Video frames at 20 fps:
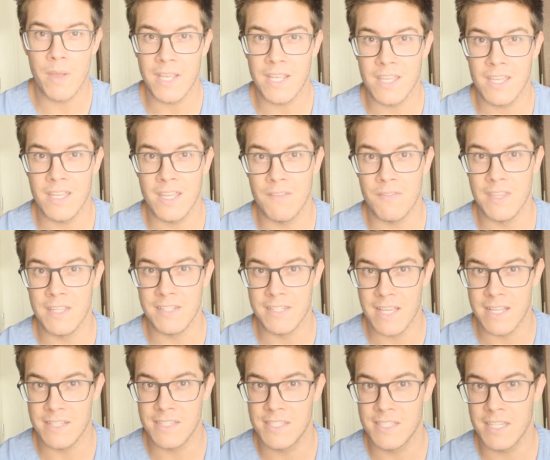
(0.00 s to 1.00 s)
make it in the
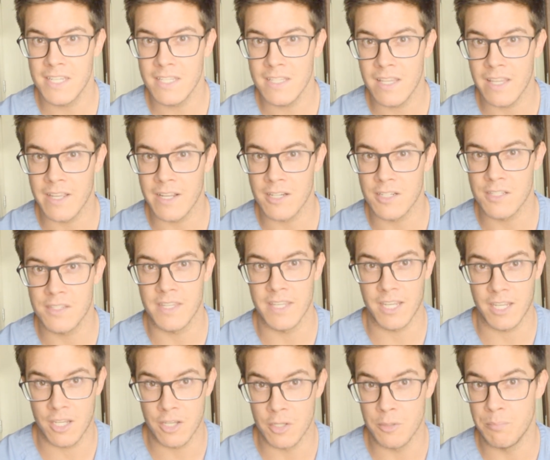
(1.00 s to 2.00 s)
dead skin layers
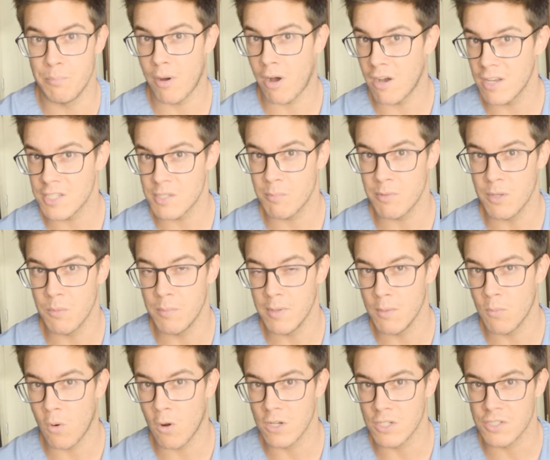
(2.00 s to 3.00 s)
that could possibly be
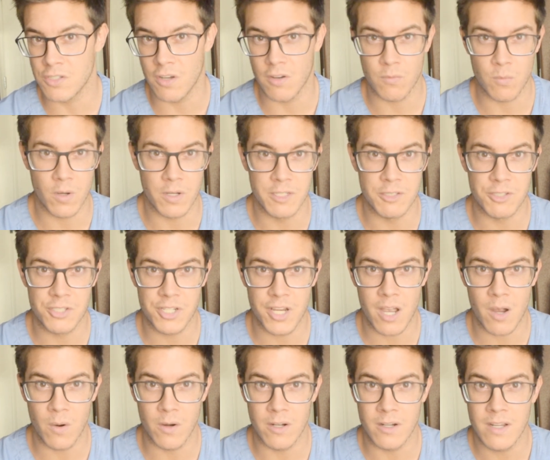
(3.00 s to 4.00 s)
washed off while you
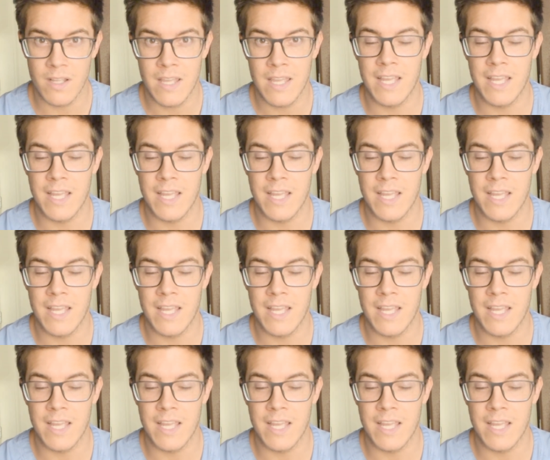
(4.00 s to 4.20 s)
shower,